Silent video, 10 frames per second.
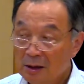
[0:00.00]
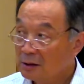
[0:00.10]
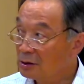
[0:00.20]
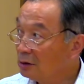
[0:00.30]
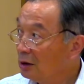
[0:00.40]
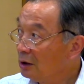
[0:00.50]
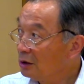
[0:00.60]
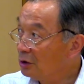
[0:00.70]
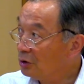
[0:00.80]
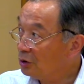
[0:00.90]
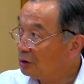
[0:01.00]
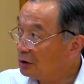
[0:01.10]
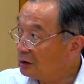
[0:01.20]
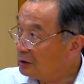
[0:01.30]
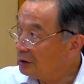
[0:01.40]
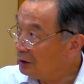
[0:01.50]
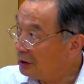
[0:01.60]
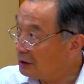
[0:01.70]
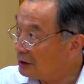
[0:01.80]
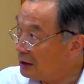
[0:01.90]
So
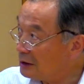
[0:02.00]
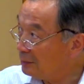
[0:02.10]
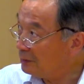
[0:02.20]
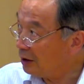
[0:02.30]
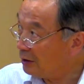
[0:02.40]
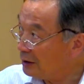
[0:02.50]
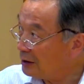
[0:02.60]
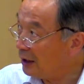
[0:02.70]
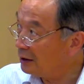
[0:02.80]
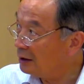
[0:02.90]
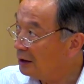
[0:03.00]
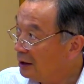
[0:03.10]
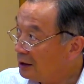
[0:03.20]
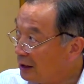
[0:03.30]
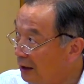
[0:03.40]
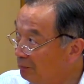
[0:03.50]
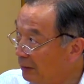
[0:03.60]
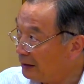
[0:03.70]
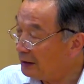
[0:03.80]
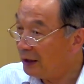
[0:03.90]
the system now in China can
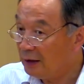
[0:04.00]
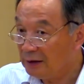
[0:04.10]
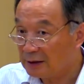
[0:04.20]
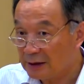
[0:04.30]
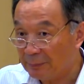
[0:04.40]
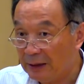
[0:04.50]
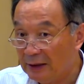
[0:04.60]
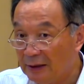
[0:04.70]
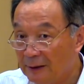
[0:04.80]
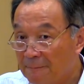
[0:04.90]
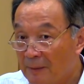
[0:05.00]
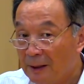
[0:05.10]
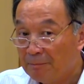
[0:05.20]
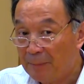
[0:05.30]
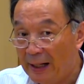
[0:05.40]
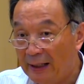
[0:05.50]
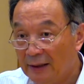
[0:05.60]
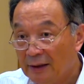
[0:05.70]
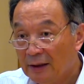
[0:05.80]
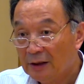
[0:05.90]
maintain the stability
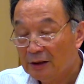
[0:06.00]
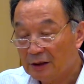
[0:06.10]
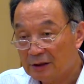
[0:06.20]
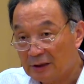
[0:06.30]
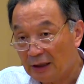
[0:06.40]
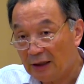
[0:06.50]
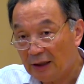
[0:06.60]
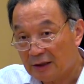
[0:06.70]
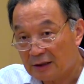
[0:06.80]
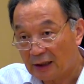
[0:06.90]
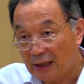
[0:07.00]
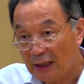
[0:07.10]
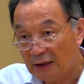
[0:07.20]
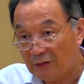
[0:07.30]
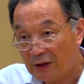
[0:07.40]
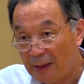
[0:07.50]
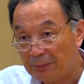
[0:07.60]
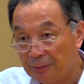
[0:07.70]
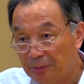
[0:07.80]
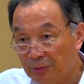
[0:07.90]
by the city is a kind of
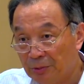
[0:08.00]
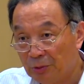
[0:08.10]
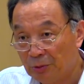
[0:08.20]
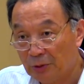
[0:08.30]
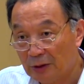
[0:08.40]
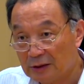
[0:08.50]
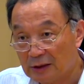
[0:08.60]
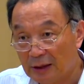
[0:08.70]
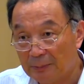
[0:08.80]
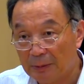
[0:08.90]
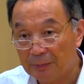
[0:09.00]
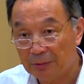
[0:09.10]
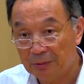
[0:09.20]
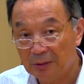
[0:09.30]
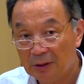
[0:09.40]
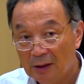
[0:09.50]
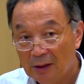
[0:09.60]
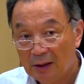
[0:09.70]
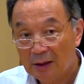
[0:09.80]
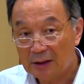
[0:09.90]
capital pool, rural is a labor pool.
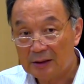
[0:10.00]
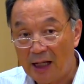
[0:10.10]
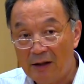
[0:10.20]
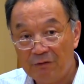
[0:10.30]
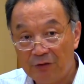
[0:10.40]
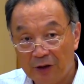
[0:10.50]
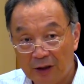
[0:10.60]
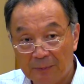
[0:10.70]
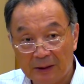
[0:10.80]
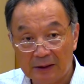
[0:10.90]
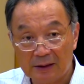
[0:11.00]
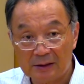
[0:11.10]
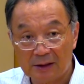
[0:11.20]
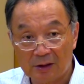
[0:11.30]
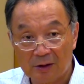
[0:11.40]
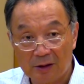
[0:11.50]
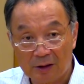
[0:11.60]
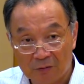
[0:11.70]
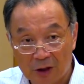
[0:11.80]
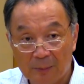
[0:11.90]
It's unfair, but it's
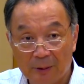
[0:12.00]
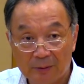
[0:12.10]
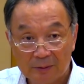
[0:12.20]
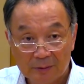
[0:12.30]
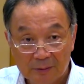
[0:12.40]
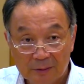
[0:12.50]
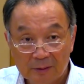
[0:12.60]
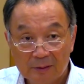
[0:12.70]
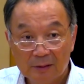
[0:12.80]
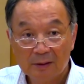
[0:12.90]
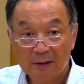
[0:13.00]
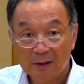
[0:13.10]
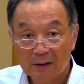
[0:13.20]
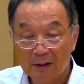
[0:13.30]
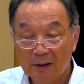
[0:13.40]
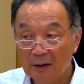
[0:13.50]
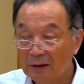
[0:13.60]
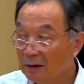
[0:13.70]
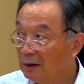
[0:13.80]
workable. Uh-huh.